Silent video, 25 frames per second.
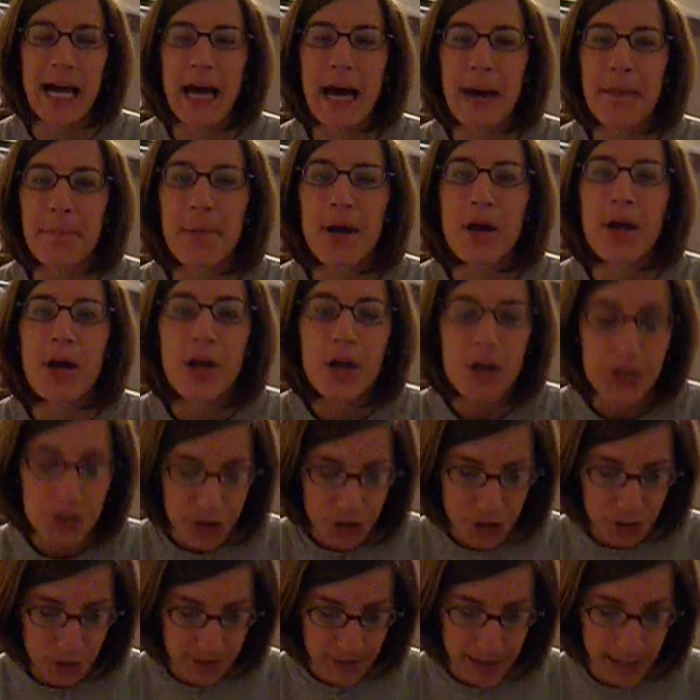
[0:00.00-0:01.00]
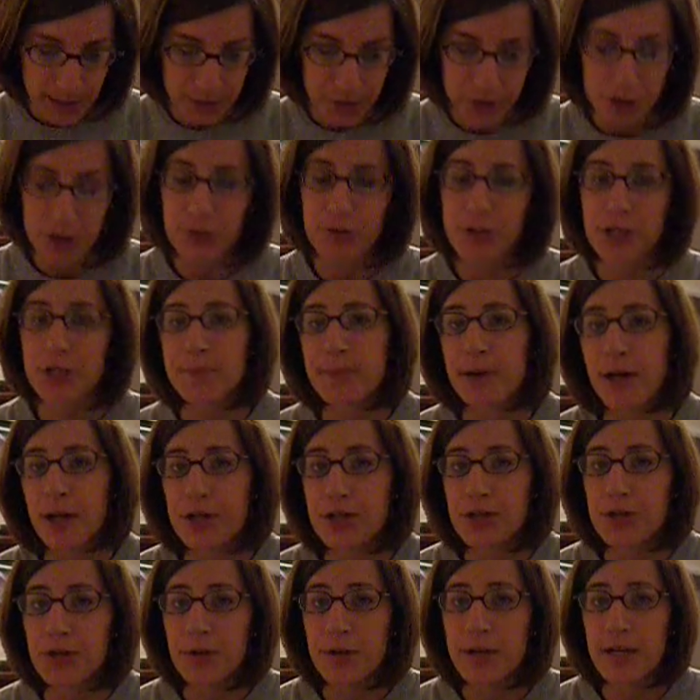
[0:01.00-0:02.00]
time to be able to
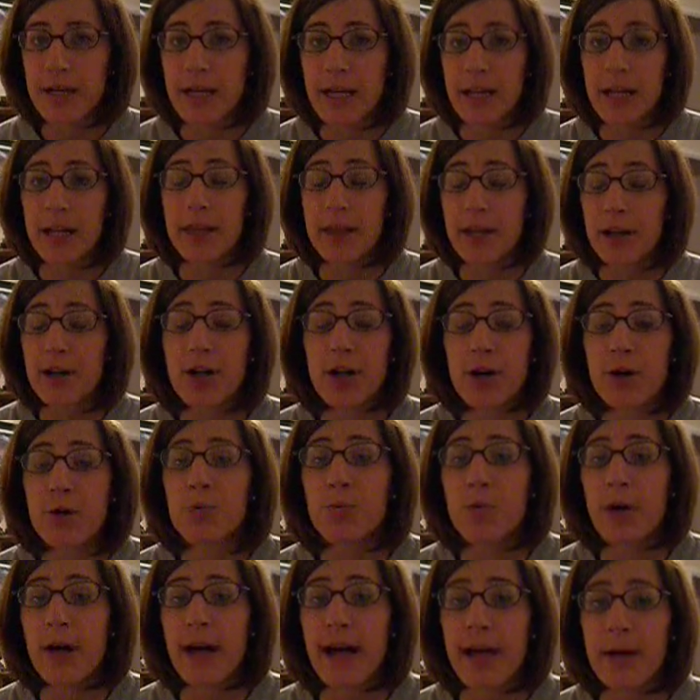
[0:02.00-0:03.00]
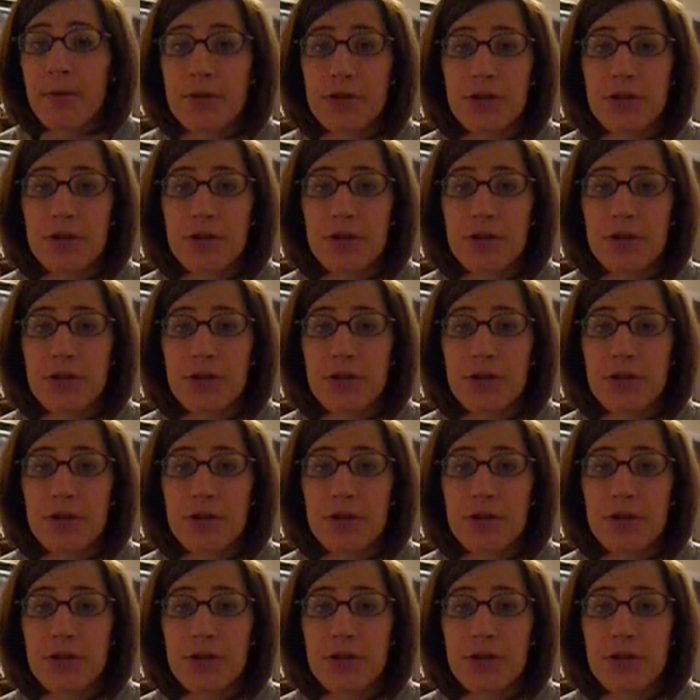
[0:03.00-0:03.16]
respond to it in their own way,